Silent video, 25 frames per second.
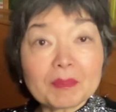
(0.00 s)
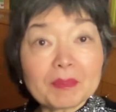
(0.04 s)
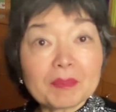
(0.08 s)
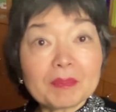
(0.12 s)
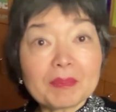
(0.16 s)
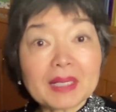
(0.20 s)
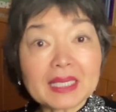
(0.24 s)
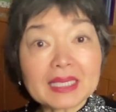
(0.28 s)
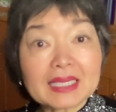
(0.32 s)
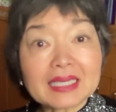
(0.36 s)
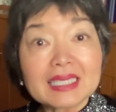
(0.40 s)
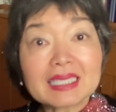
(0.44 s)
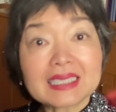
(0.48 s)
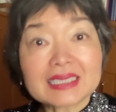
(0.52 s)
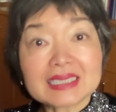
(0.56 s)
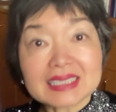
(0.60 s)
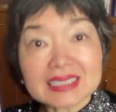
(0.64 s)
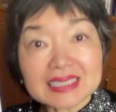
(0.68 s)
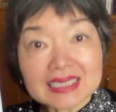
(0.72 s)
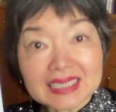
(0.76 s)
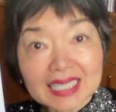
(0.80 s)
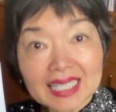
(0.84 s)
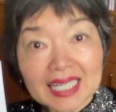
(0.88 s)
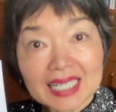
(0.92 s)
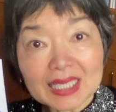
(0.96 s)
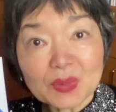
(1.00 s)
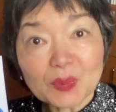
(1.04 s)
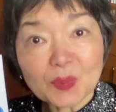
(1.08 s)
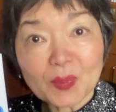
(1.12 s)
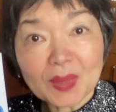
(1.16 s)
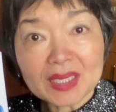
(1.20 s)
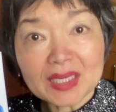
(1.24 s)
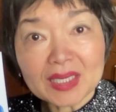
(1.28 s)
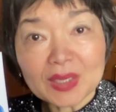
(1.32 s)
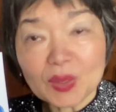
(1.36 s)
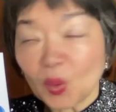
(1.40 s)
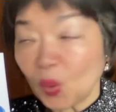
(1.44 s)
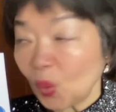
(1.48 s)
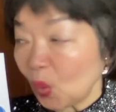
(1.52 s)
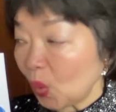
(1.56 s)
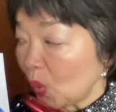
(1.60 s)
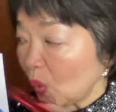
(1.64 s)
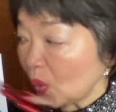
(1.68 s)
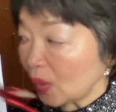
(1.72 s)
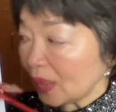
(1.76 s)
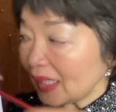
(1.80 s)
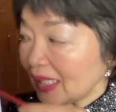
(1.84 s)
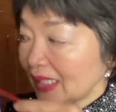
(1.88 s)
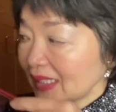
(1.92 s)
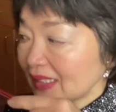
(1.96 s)
But the second one,
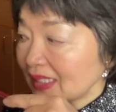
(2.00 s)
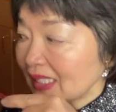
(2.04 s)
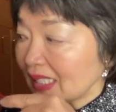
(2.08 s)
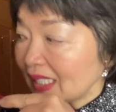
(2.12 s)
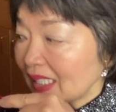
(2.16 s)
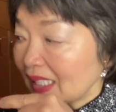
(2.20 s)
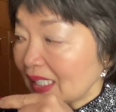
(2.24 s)
O, is